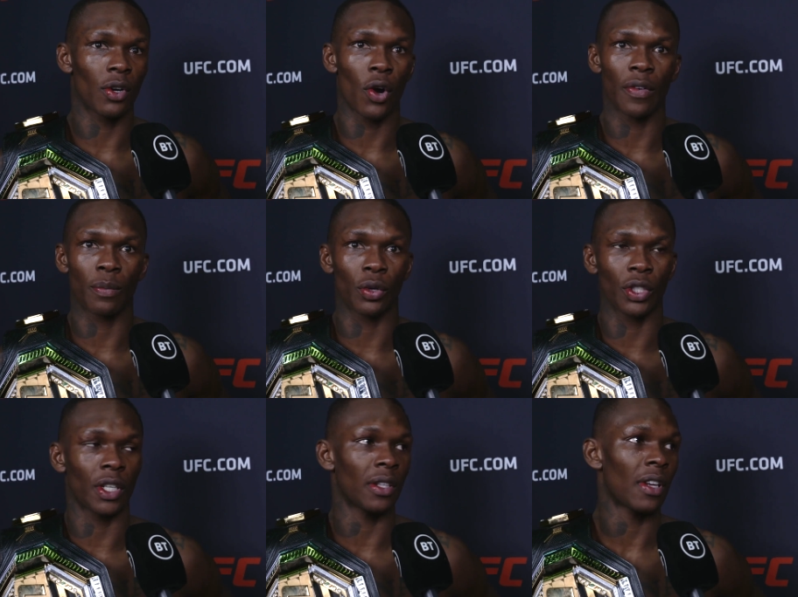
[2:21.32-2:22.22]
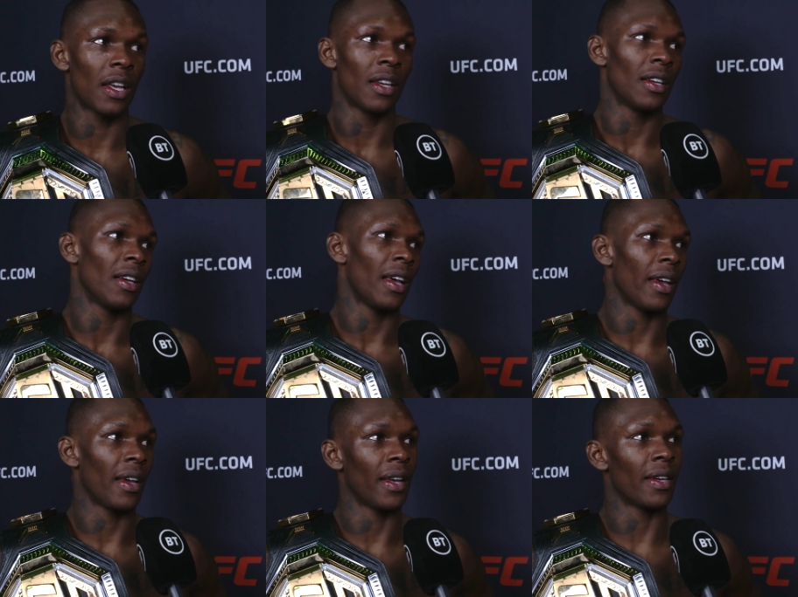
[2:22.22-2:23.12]
COVID bullshit.
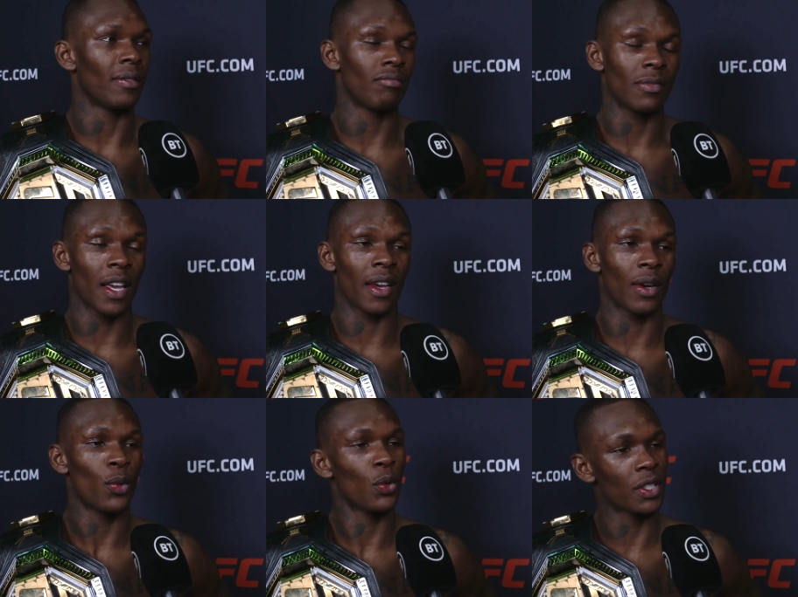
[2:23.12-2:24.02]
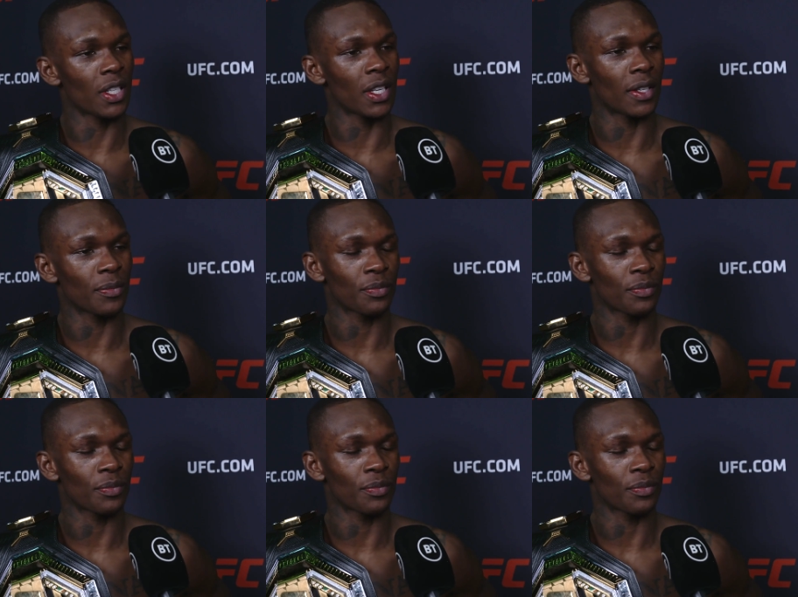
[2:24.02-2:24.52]
And yeah, we'll see.